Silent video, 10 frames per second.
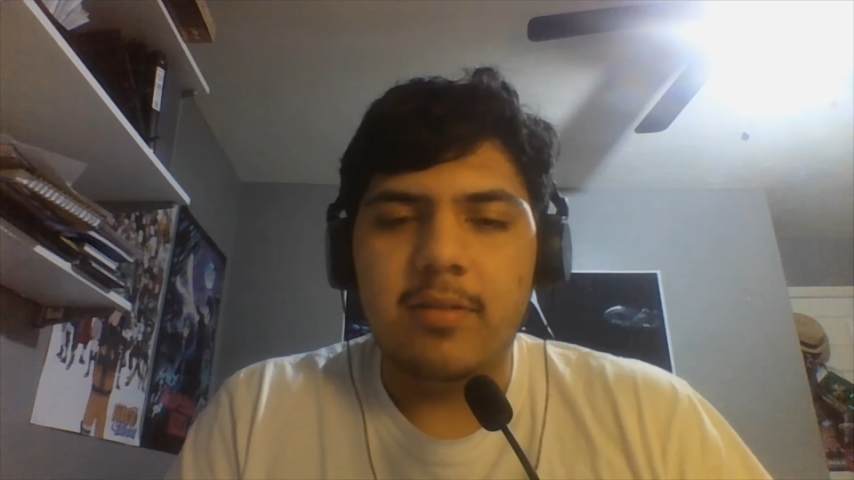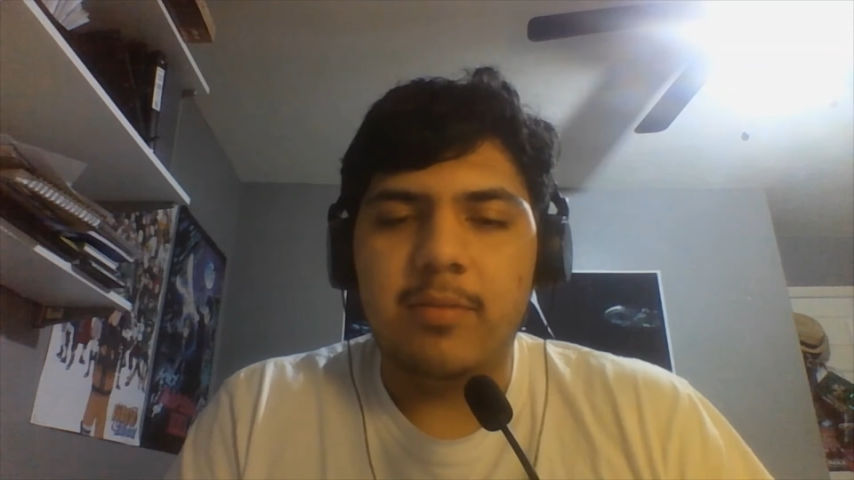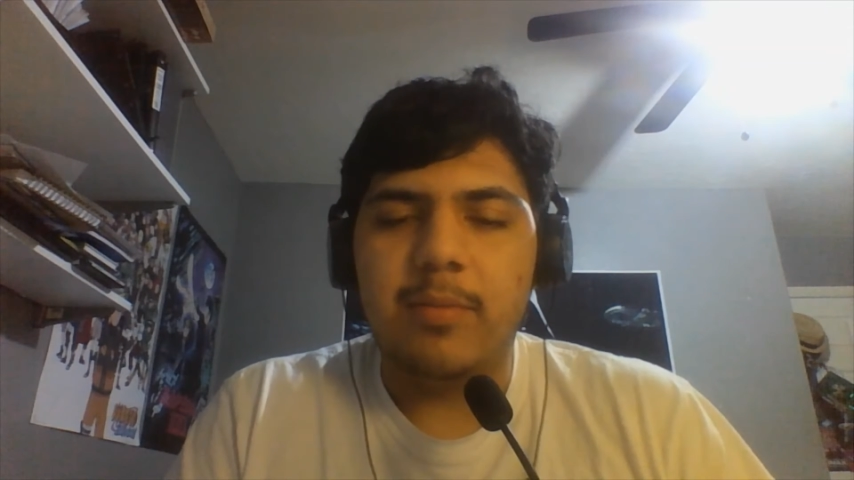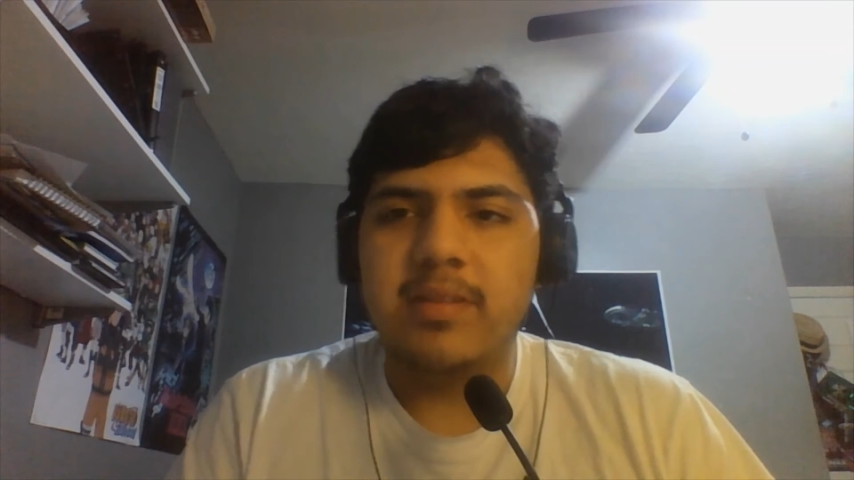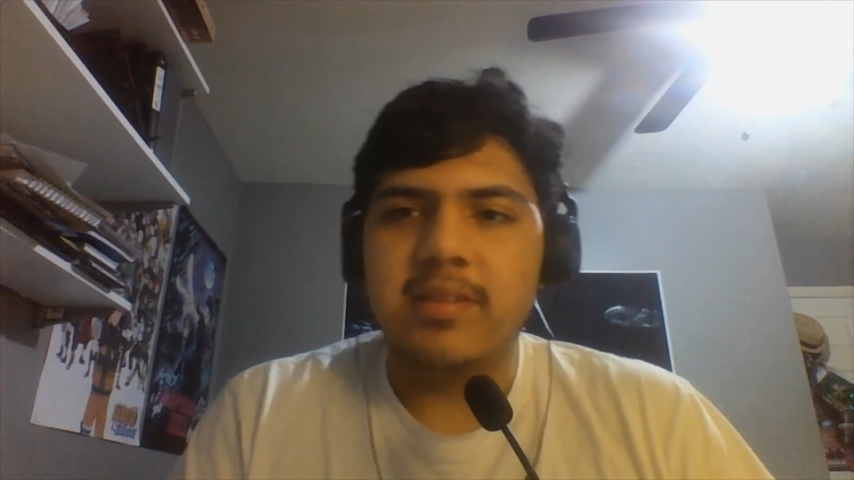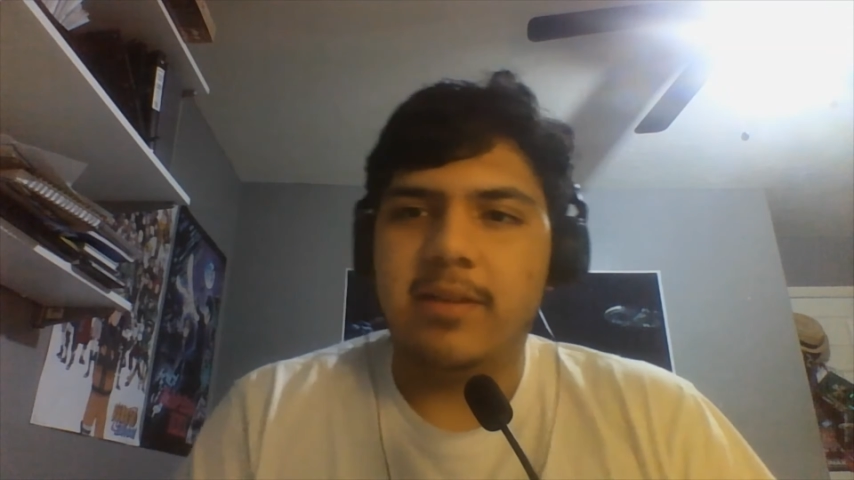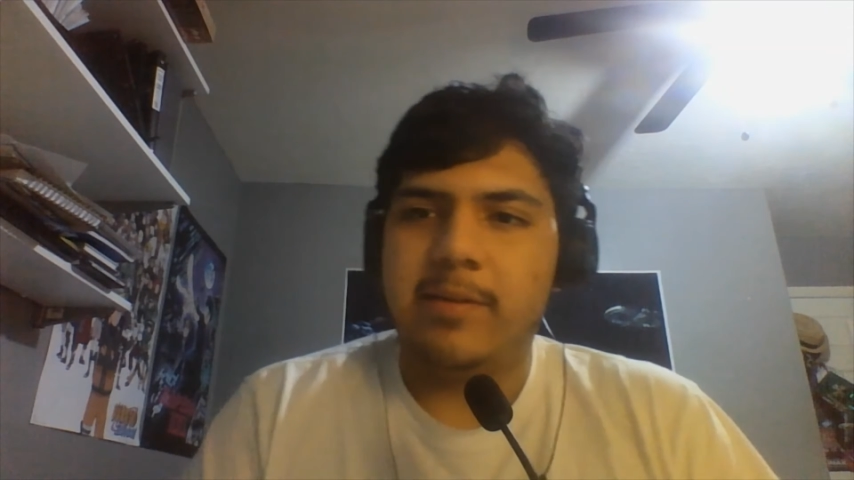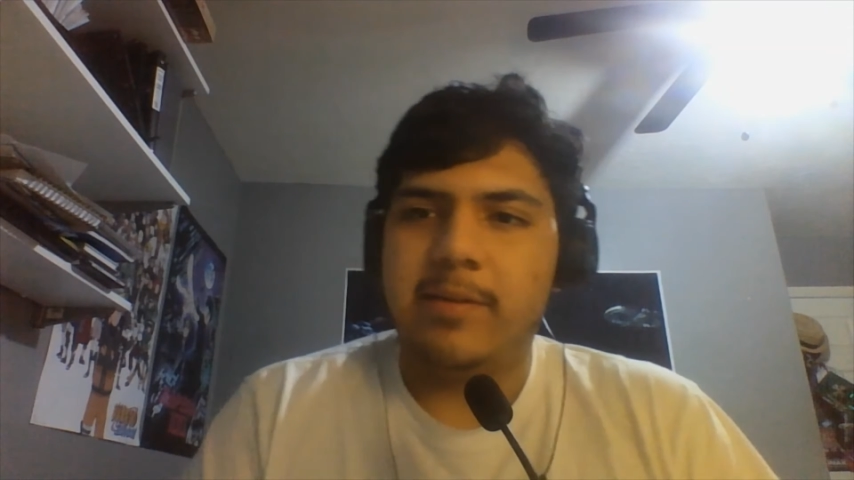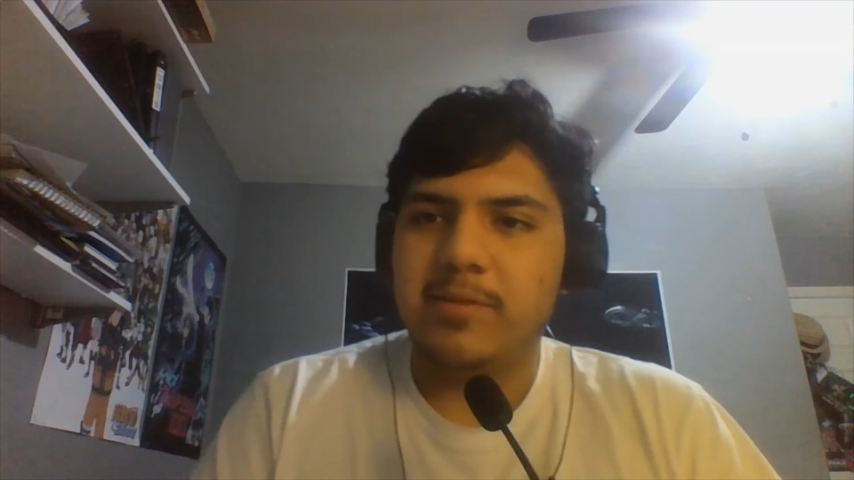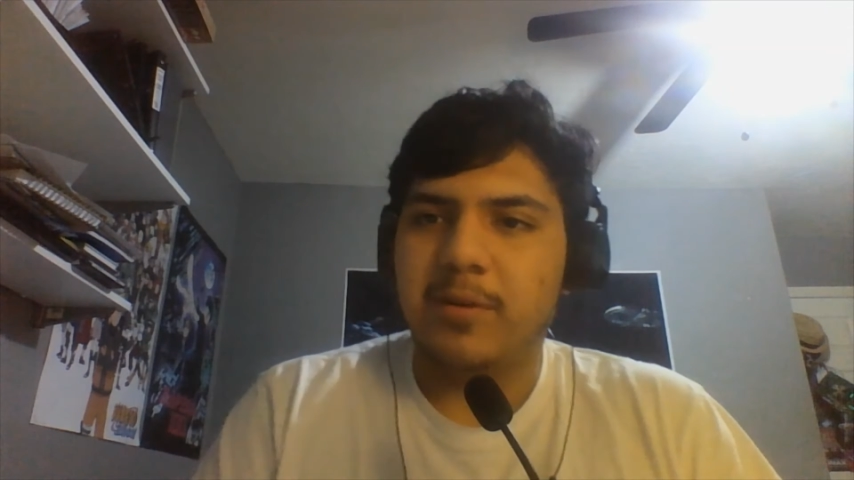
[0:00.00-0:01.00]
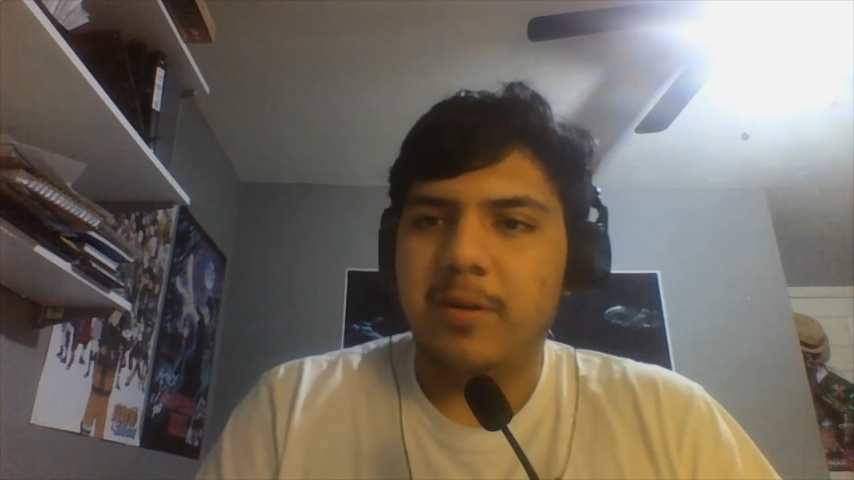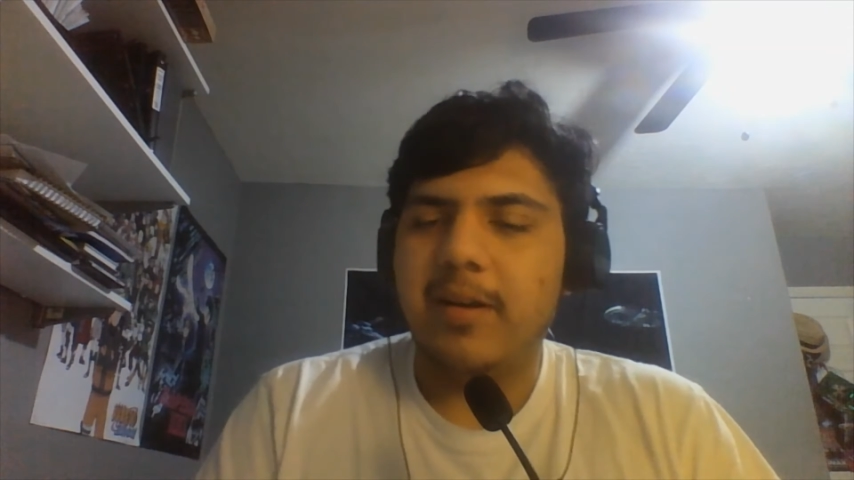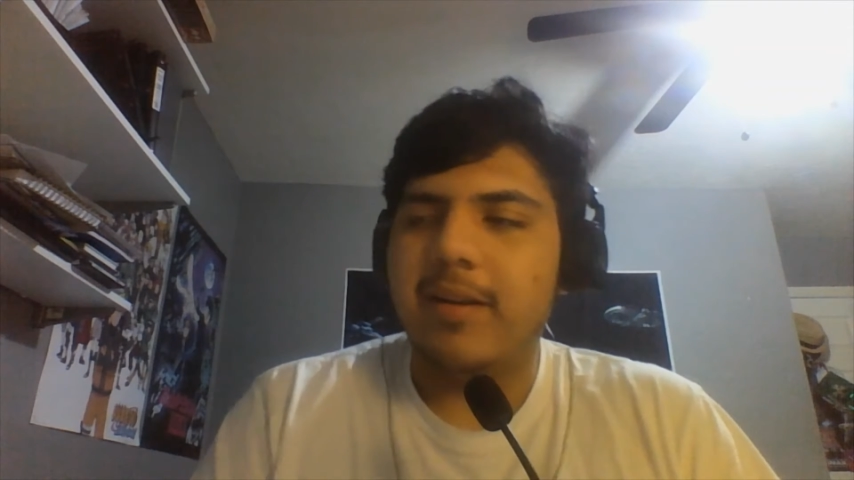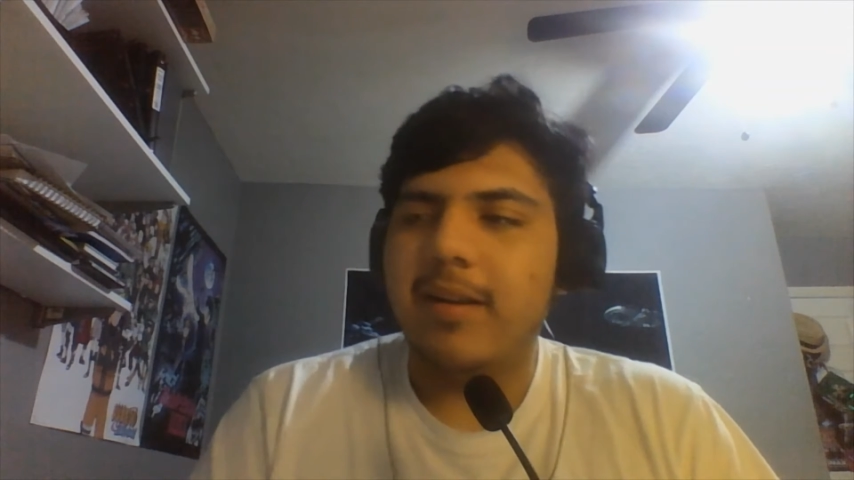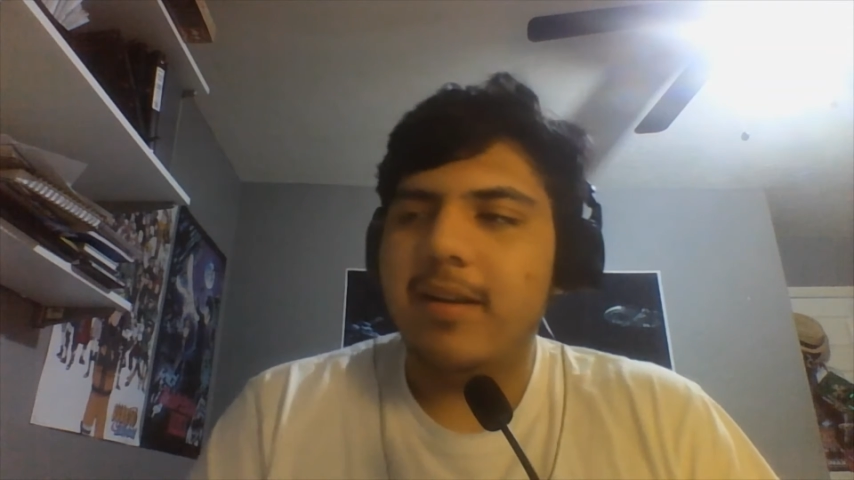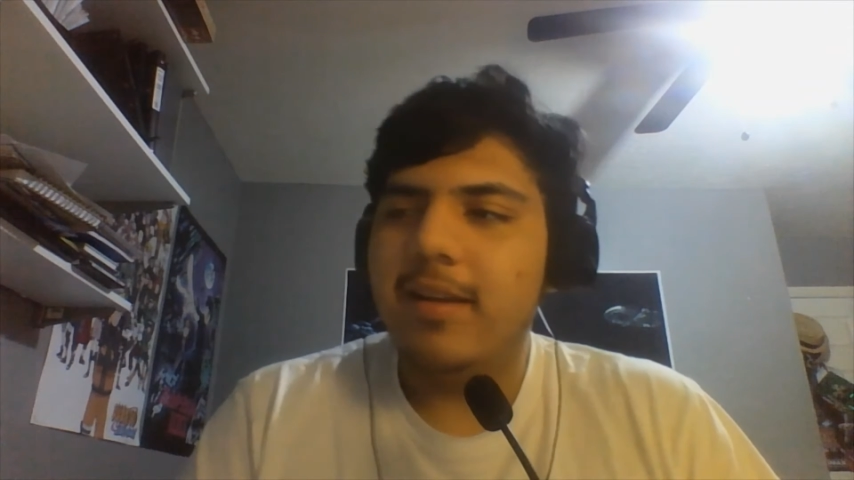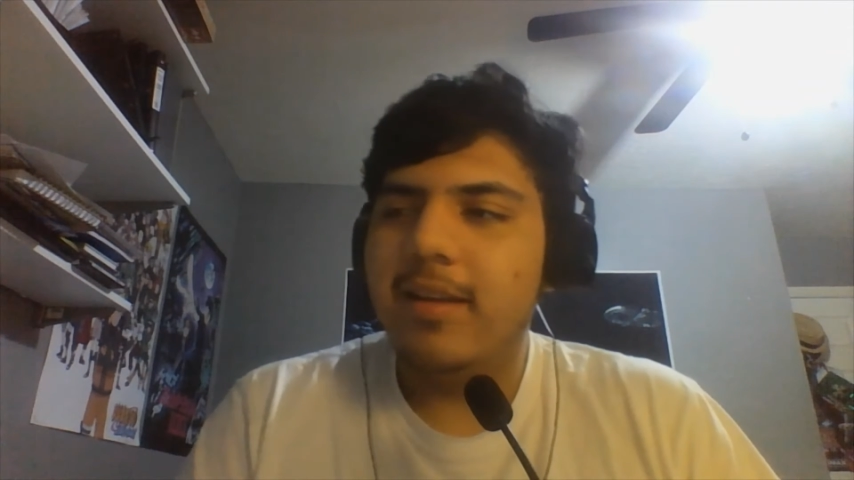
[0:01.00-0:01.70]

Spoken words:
everybody's like, wait, what's going on?